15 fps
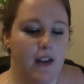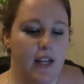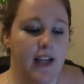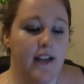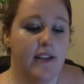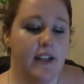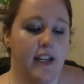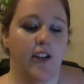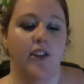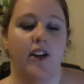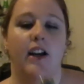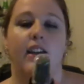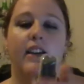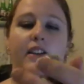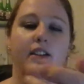Next I
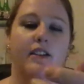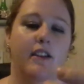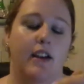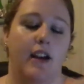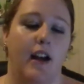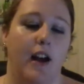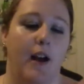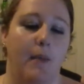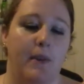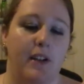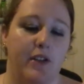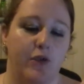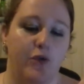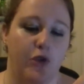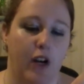got an
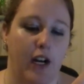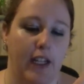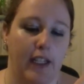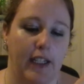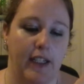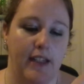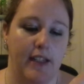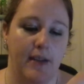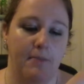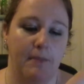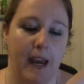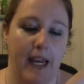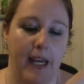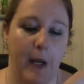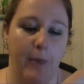Astralis
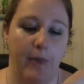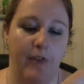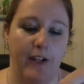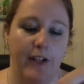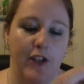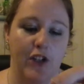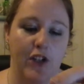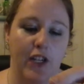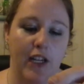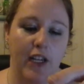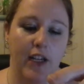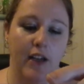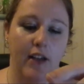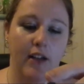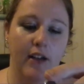makeup
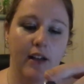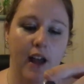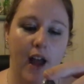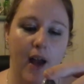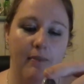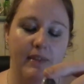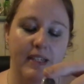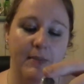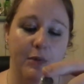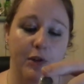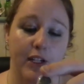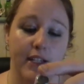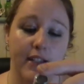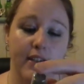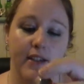finishing
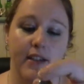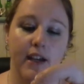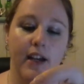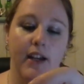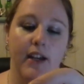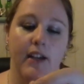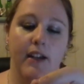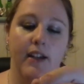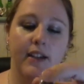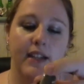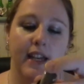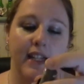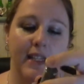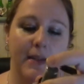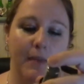sprays.
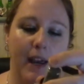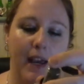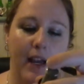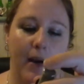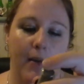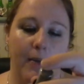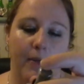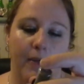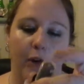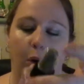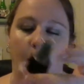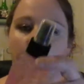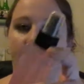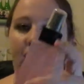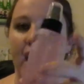Sets makeup for
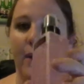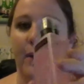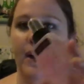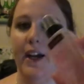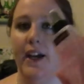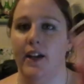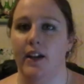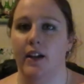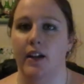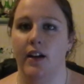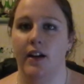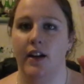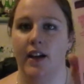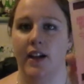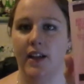all day wear.
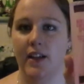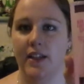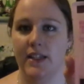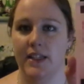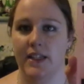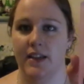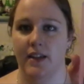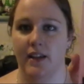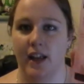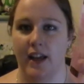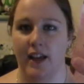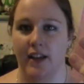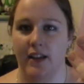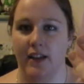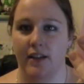And it's
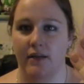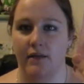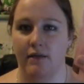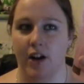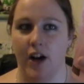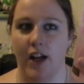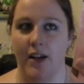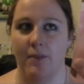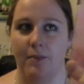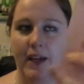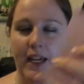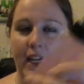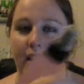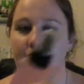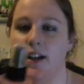like kind of
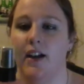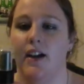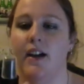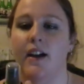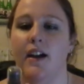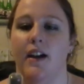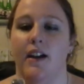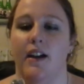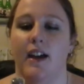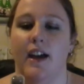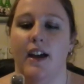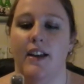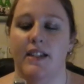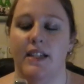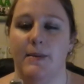pink.
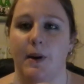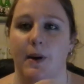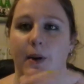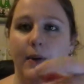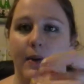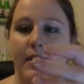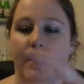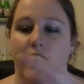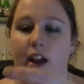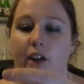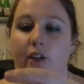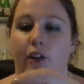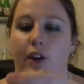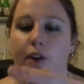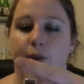And it smells
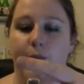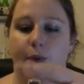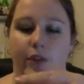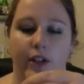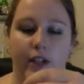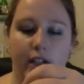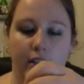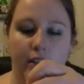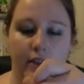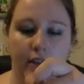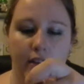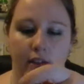like rose water.